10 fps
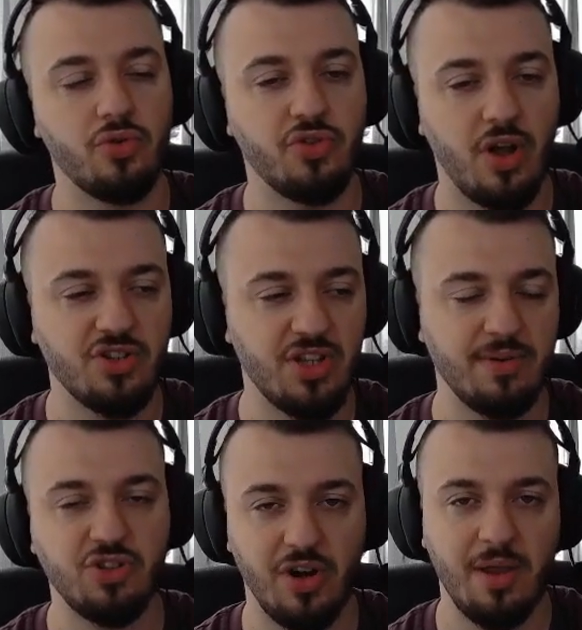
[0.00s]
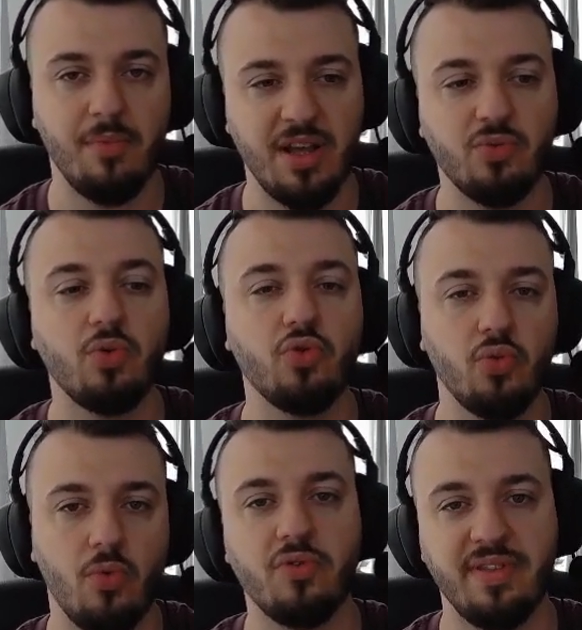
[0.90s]
dot damage or immolate will
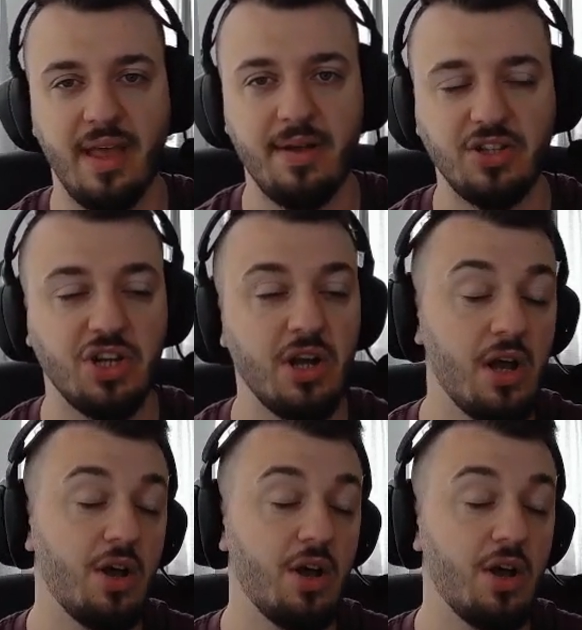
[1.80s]
do more damage.